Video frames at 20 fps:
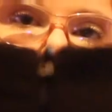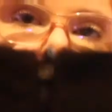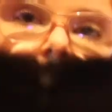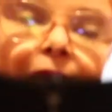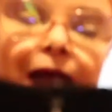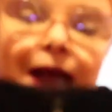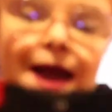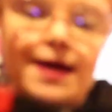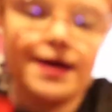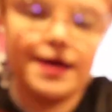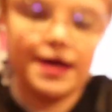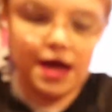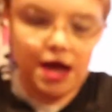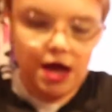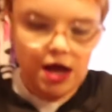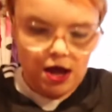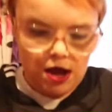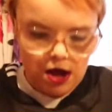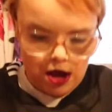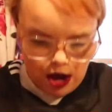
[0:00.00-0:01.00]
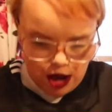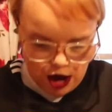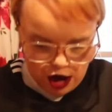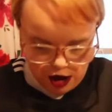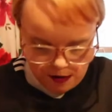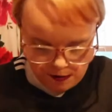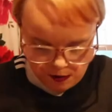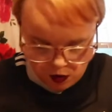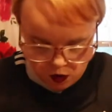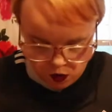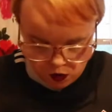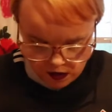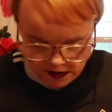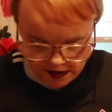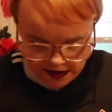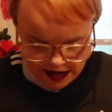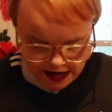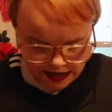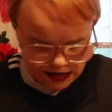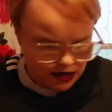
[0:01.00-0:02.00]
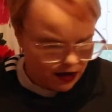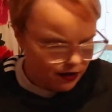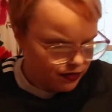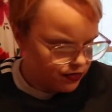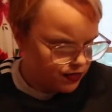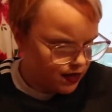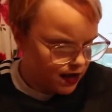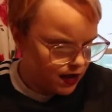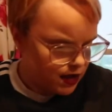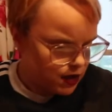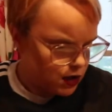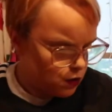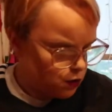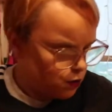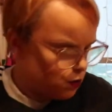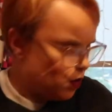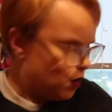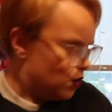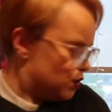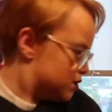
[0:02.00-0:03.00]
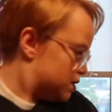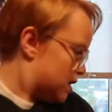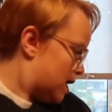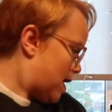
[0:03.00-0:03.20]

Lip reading: back. All of these I think was